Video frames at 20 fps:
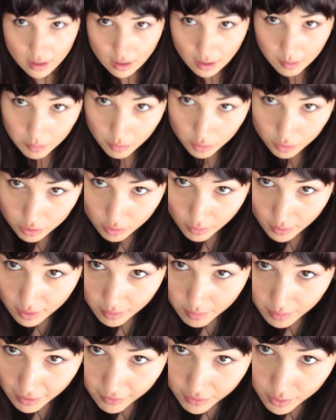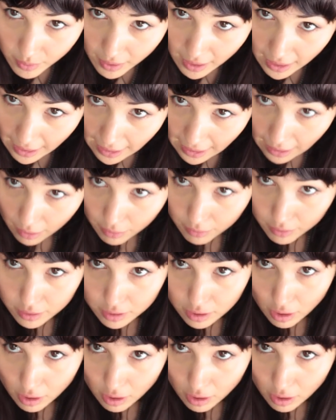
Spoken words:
I'm not sure whether I'm going to have to wear a hat on the